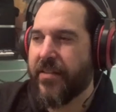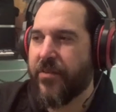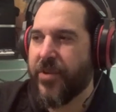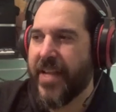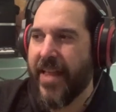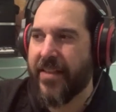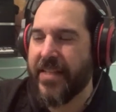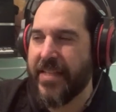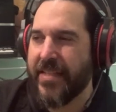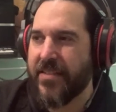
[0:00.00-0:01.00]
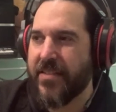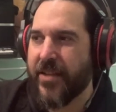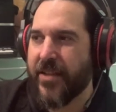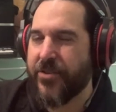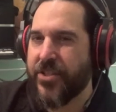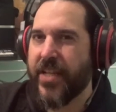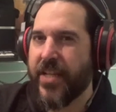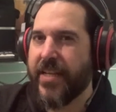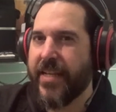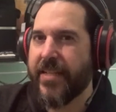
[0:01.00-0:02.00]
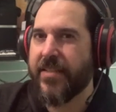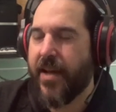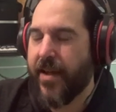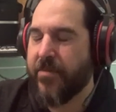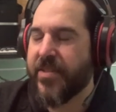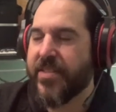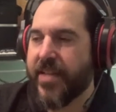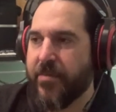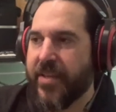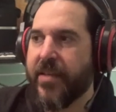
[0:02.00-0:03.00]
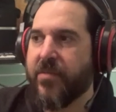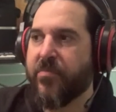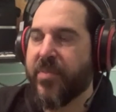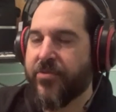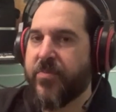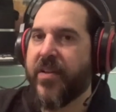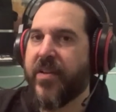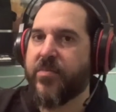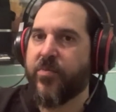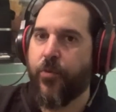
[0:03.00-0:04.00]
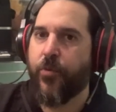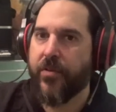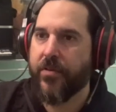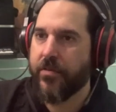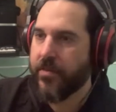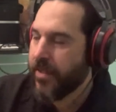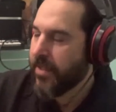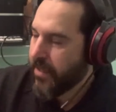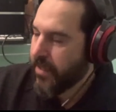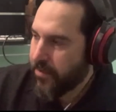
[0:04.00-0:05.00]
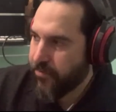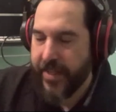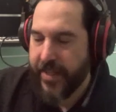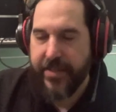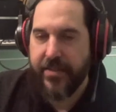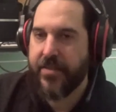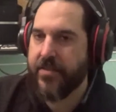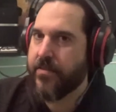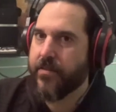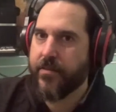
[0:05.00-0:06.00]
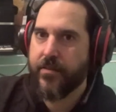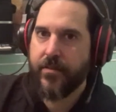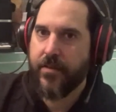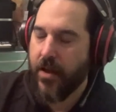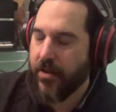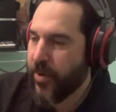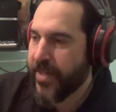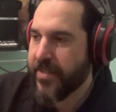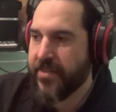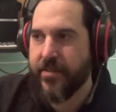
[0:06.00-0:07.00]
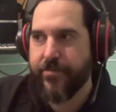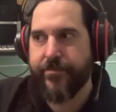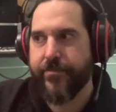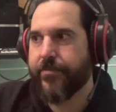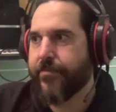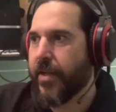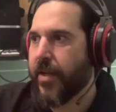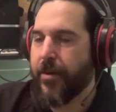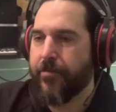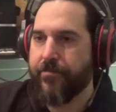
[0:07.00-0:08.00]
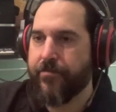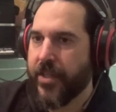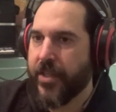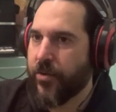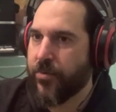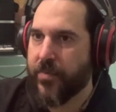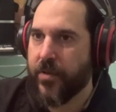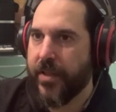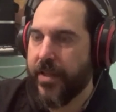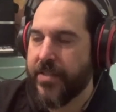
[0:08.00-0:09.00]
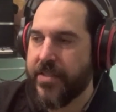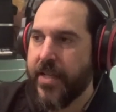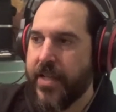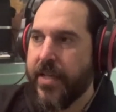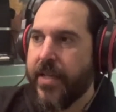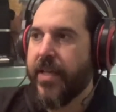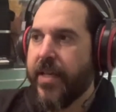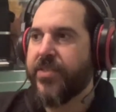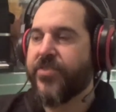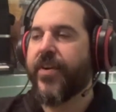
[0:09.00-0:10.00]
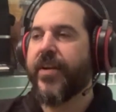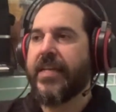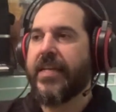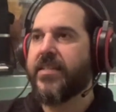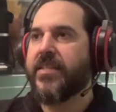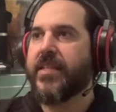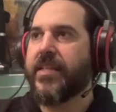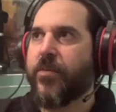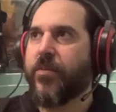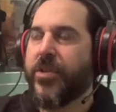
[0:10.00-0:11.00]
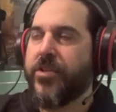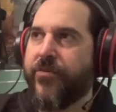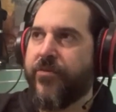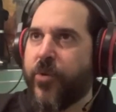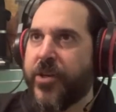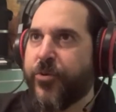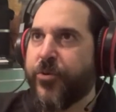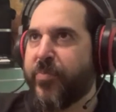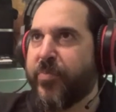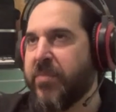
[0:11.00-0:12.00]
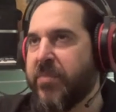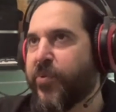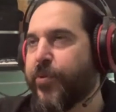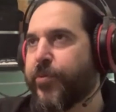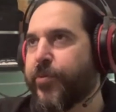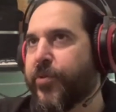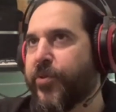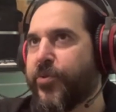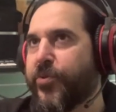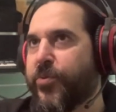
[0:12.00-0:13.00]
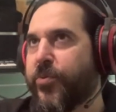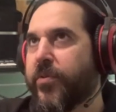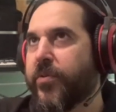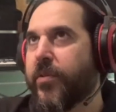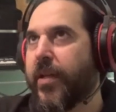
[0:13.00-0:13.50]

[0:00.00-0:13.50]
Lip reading: the reality is that Christianity has time and time again been responsible for violence, conquest. It's very easy when you have one group of people who